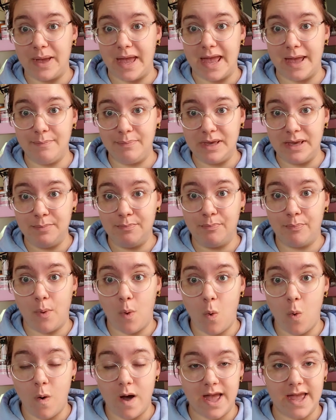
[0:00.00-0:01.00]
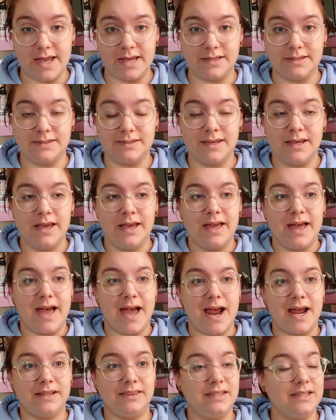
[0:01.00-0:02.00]
baby boys.
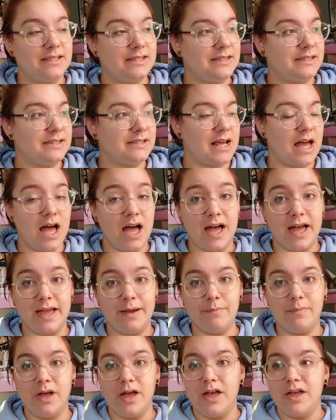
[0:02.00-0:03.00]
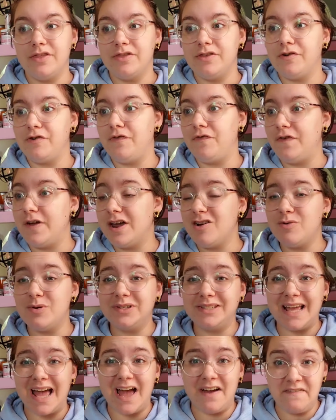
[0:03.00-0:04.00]
At this time, the Pharaoh
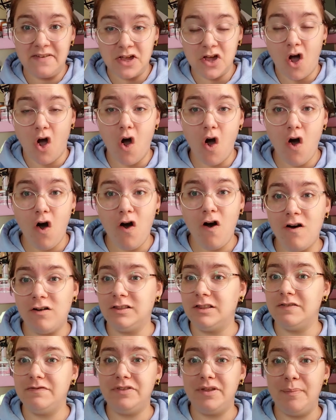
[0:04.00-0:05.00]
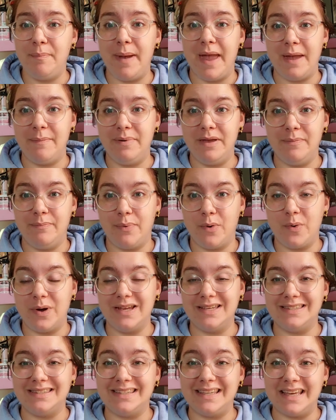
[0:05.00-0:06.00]
was having all of the baby
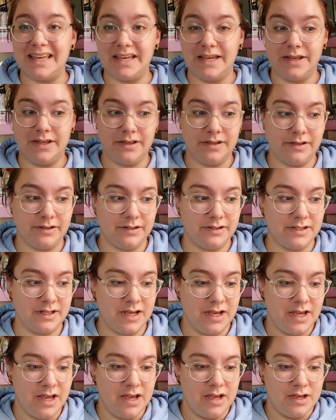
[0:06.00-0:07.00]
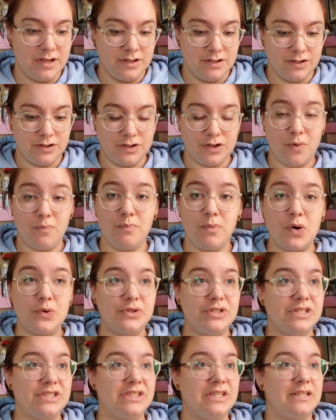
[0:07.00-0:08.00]
boys killed. So
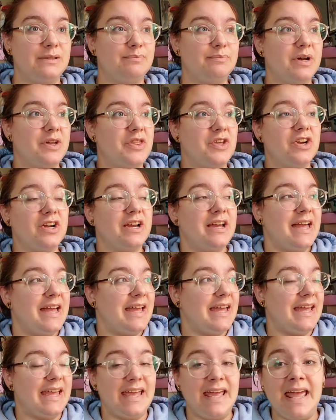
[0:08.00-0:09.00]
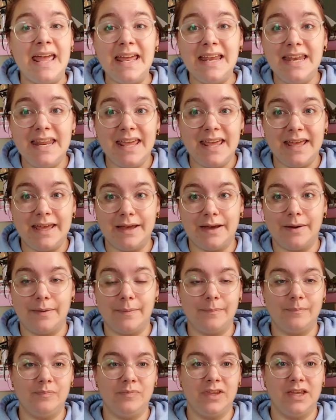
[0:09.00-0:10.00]
Moses' mother hid
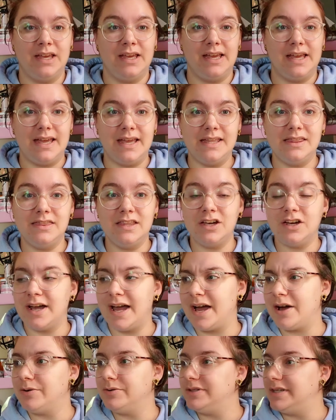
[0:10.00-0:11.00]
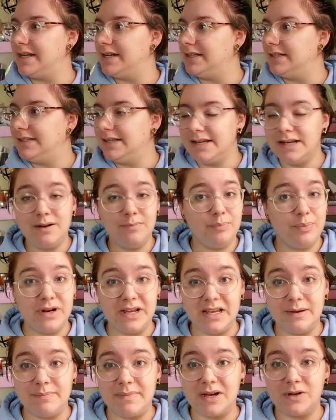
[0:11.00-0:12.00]
him in their house and didn't
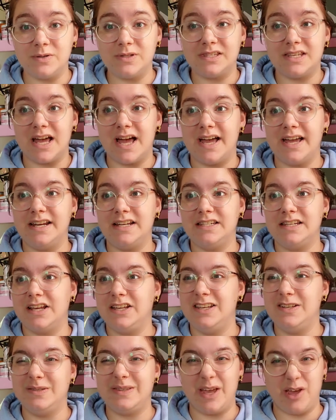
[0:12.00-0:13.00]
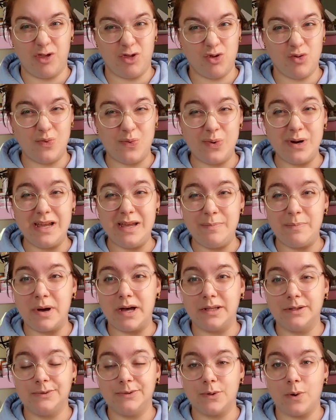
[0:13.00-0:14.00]
bring him outside until he was like 3
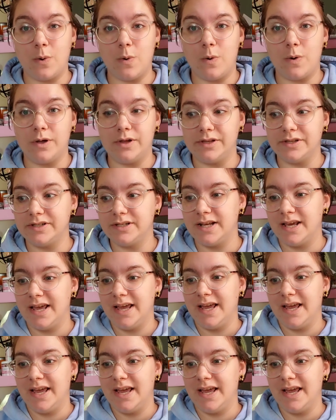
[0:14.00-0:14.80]
months old.